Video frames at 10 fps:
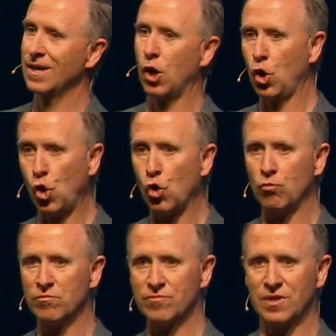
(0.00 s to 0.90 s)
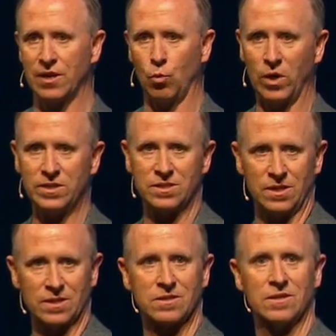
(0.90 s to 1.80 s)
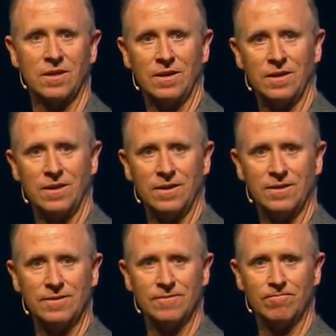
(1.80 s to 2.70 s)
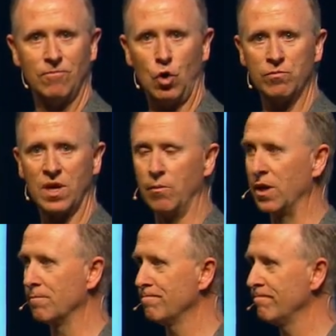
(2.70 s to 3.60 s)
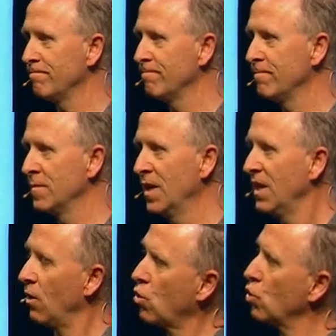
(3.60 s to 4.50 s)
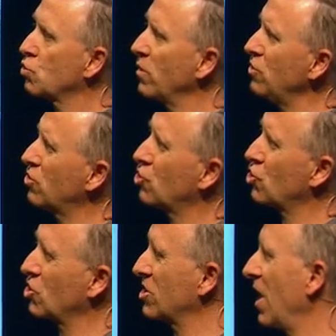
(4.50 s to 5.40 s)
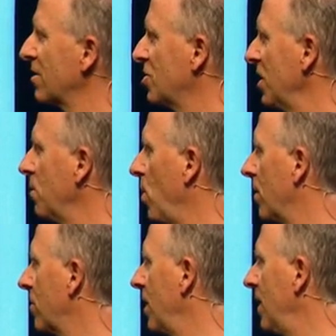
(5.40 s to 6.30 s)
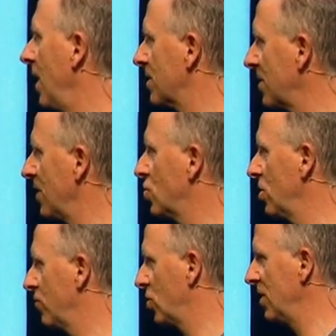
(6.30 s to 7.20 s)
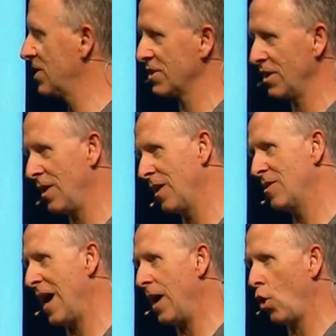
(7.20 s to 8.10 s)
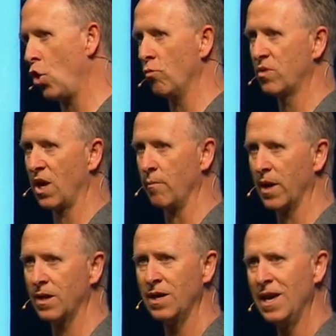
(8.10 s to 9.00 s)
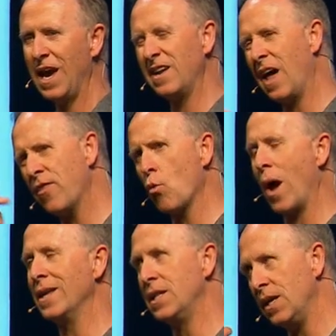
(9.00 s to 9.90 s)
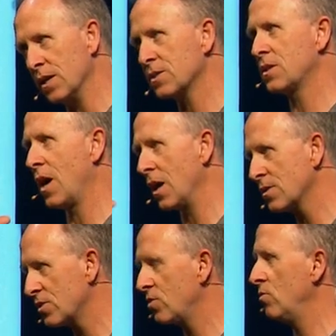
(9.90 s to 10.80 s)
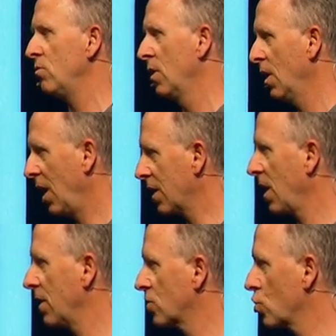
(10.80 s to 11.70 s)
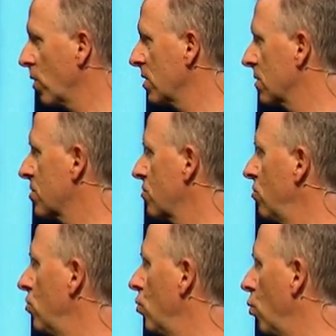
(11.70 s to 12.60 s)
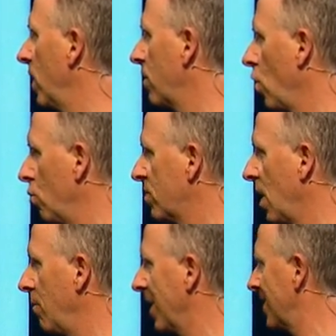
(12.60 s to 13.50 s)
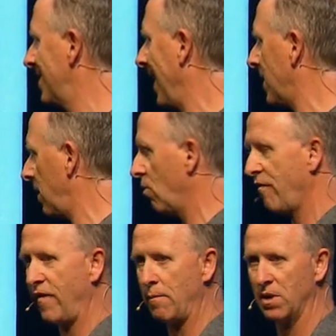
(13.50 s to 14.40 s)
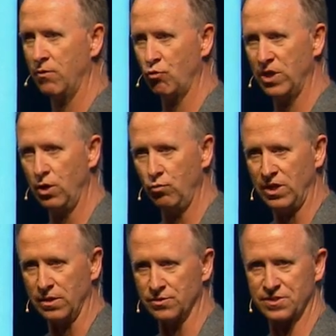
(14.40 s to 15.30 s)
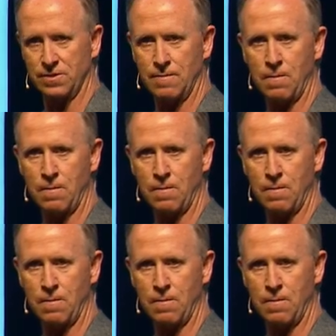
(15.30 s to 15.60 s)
home that awaits us. Homecoming. Now, of course, when you start to think about the ascension of Jesus and that homecoming, another idea starts to kind of trickle through with homecoming. It's the idea of family reunions.